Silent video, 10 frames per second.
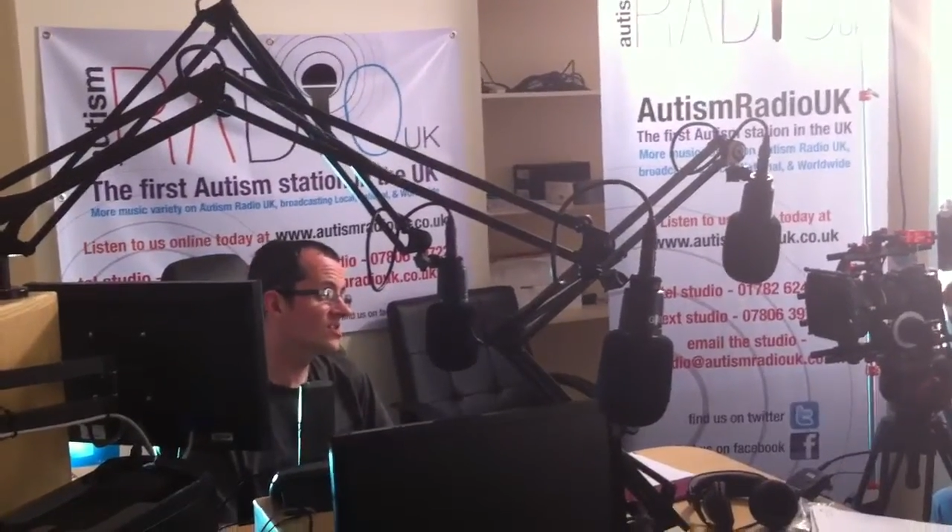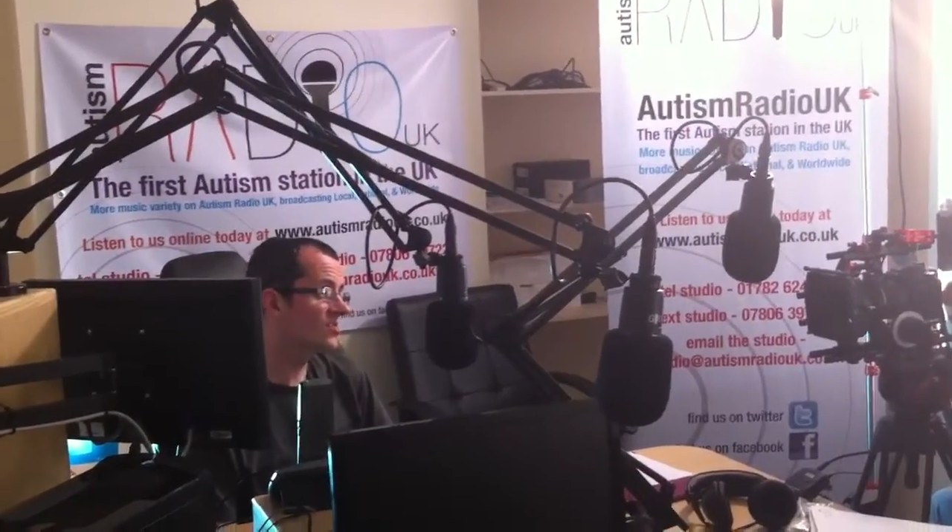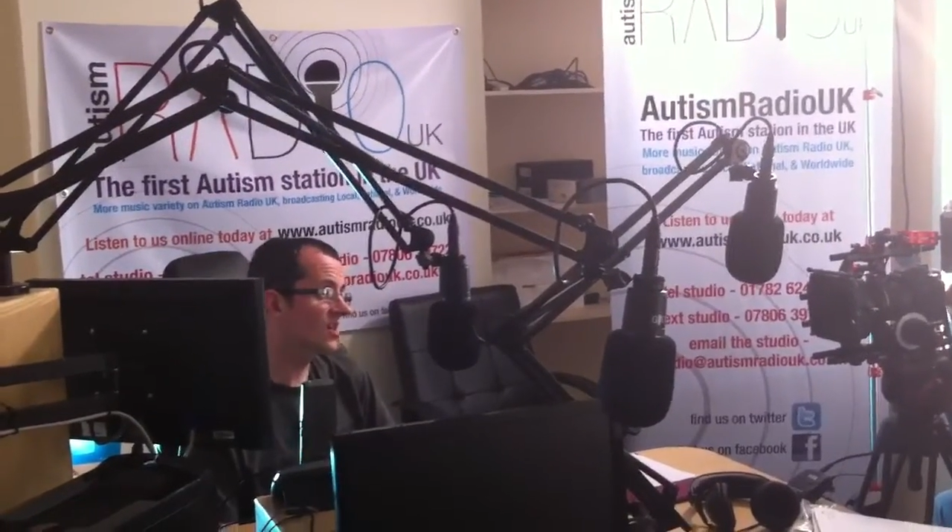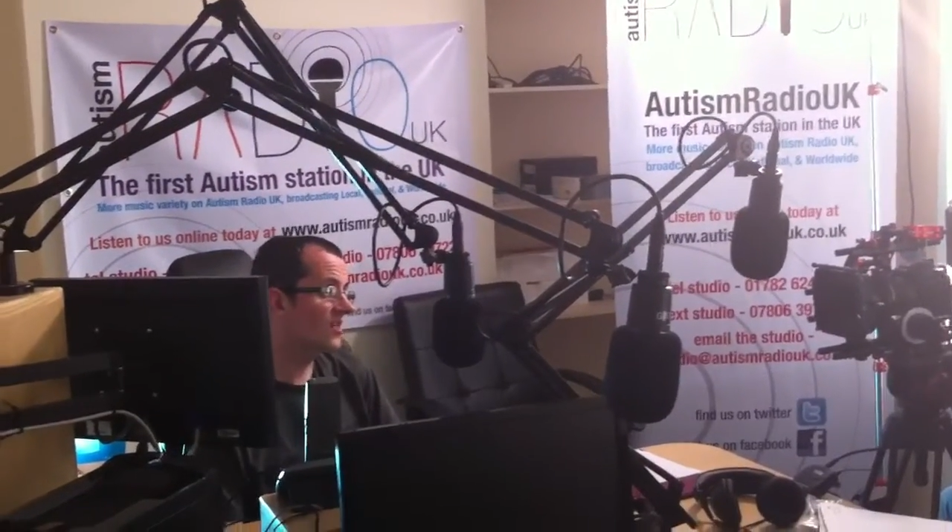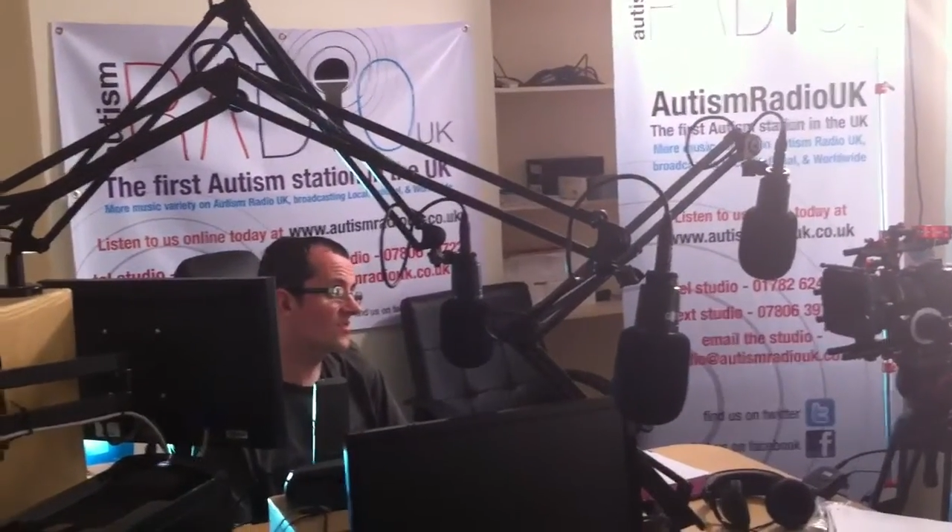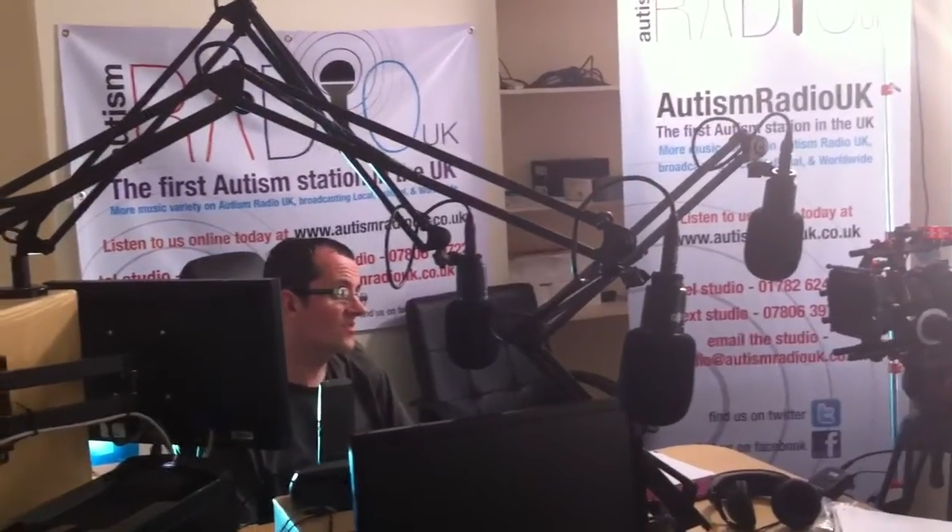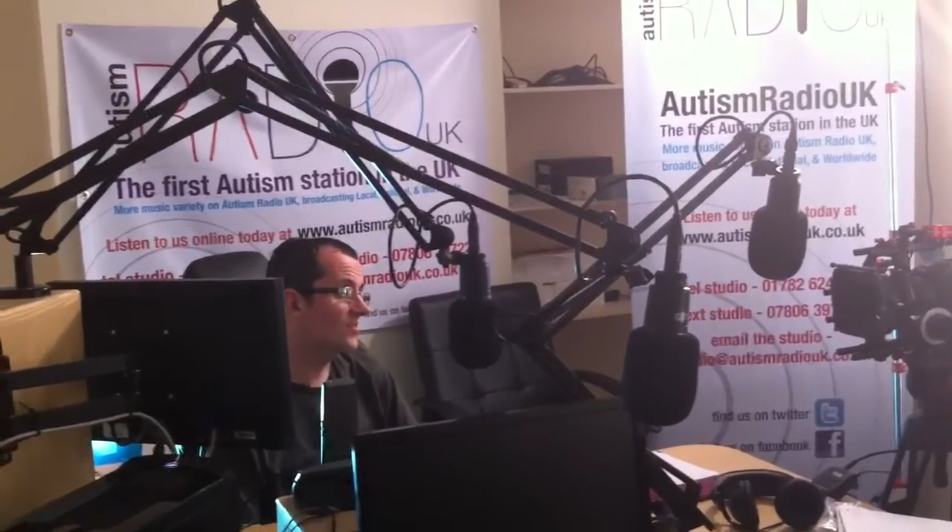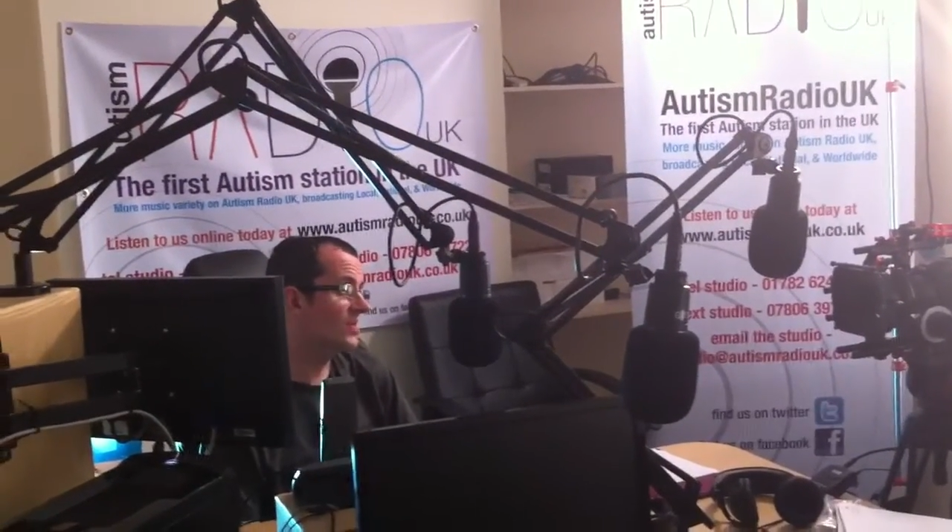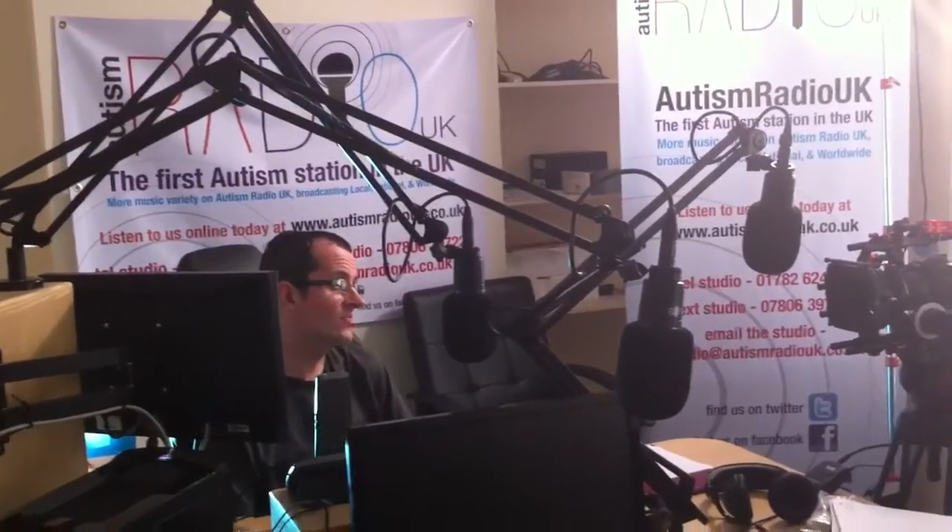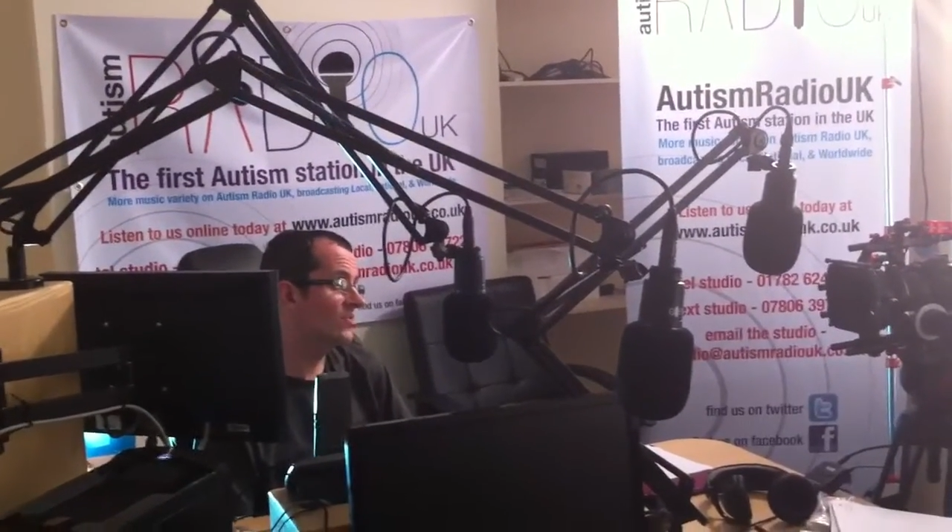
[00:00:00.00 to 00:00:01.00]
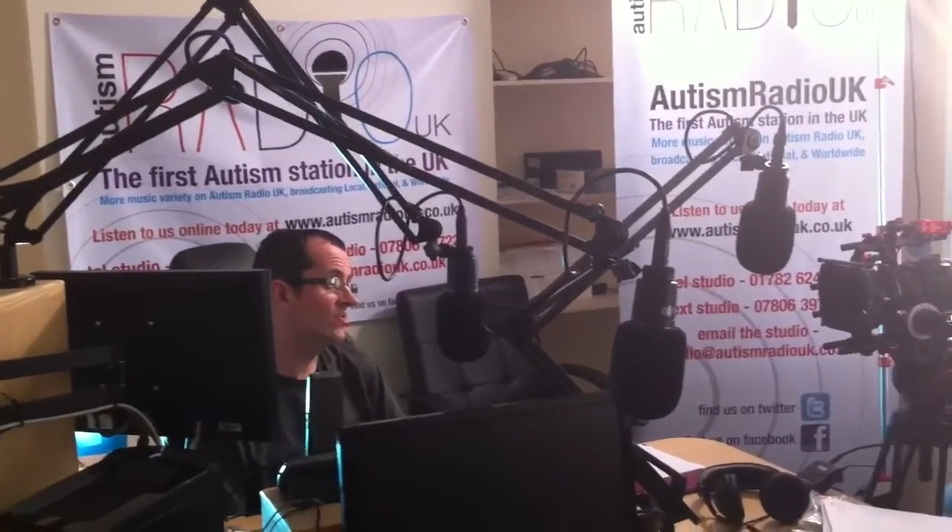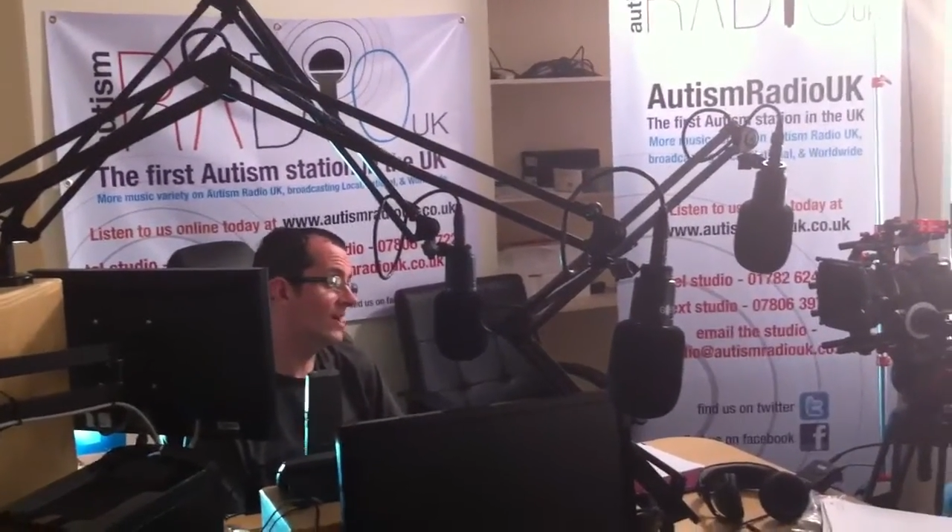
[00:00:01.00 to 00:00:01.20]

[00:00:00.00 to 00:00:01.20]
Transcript: So we have people,